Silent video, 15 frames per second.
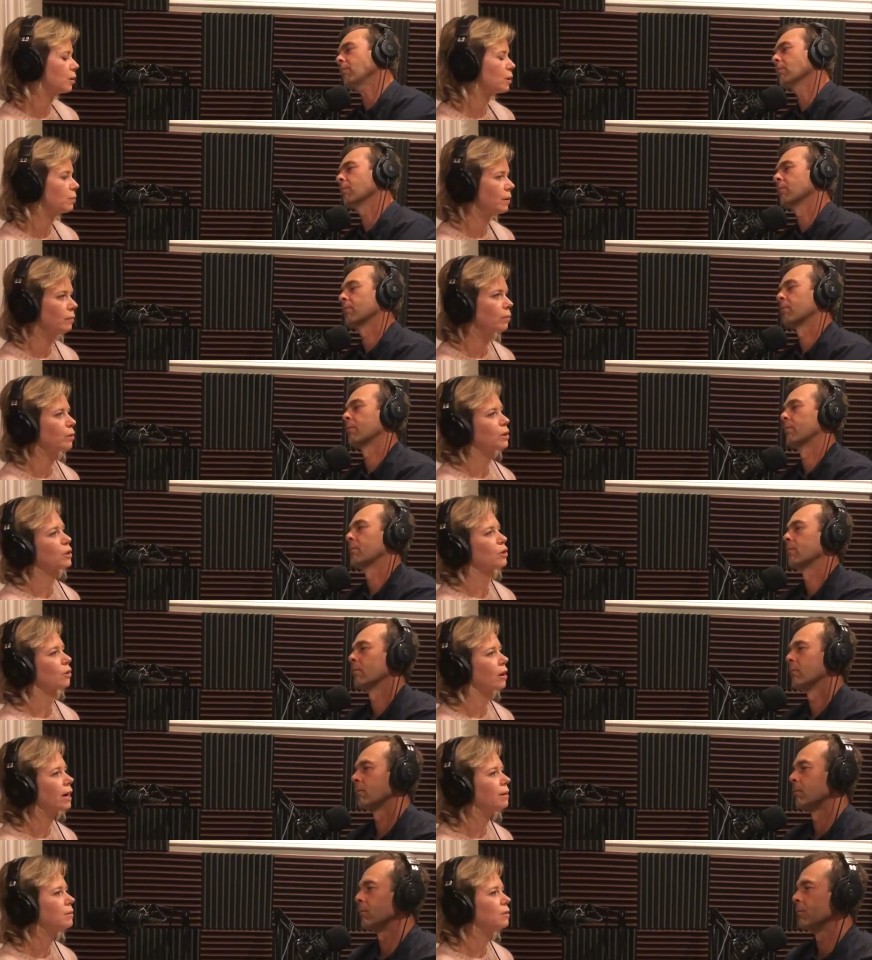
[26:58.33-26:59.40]
Speaker 1: what's been
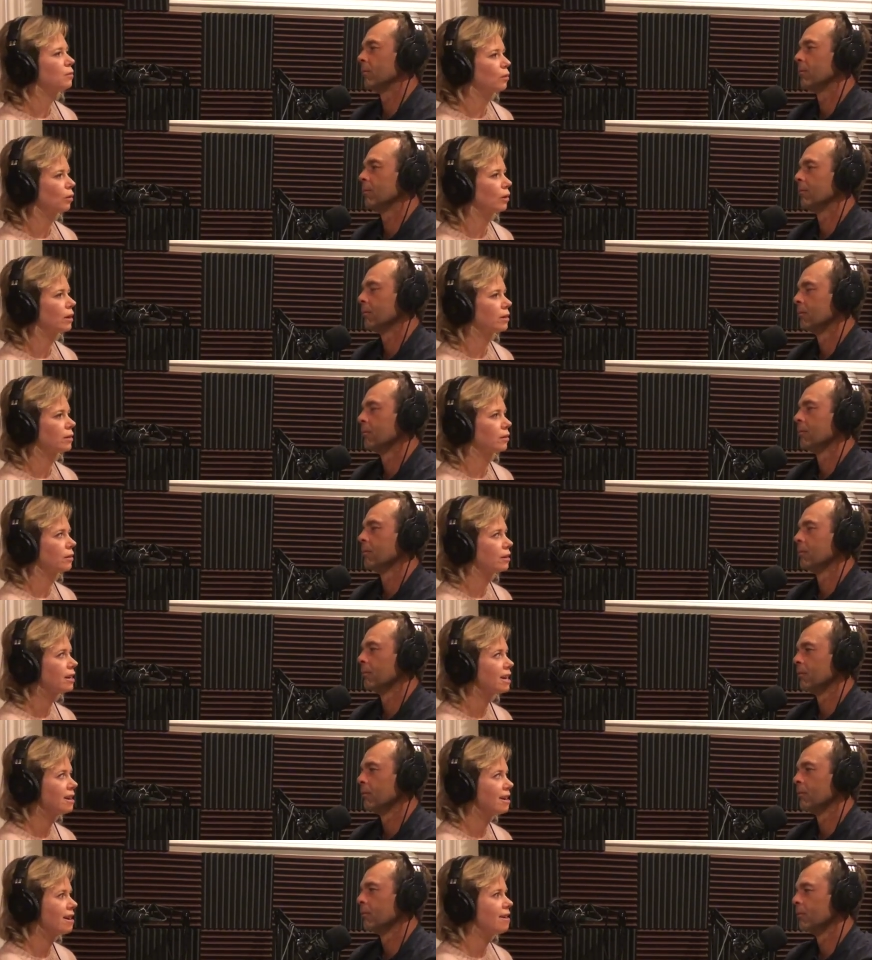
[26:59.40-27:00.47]
prescribed for us
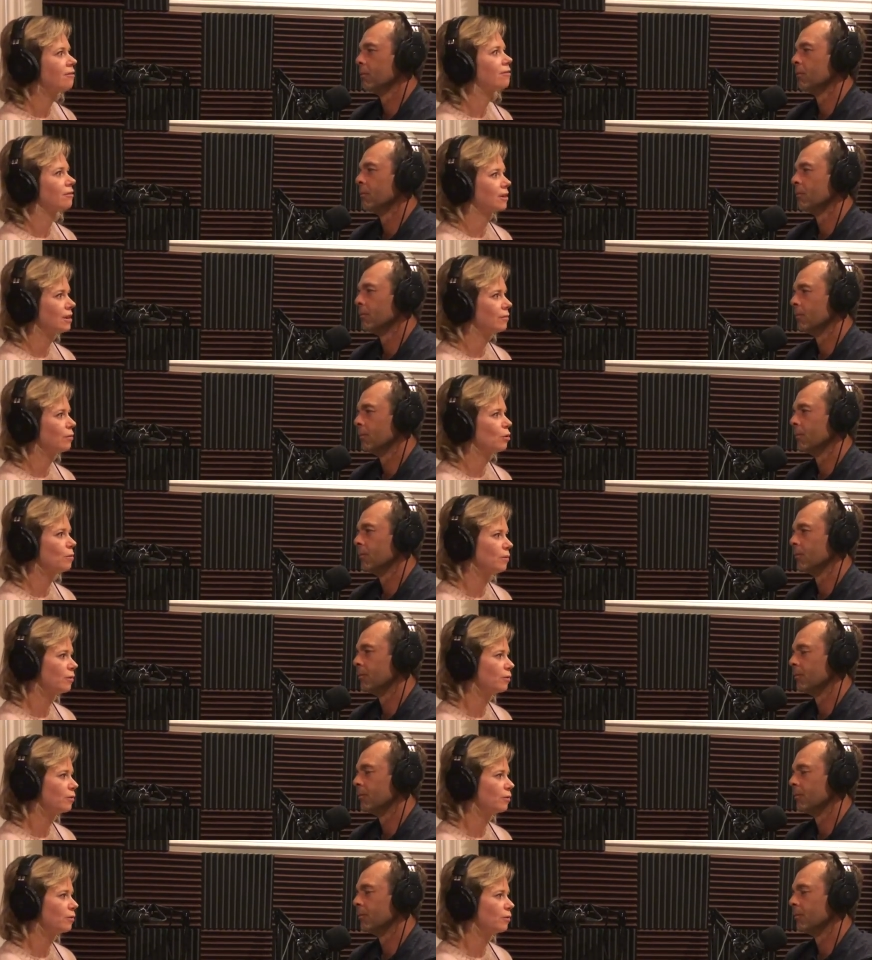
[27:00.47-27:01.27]
on in every form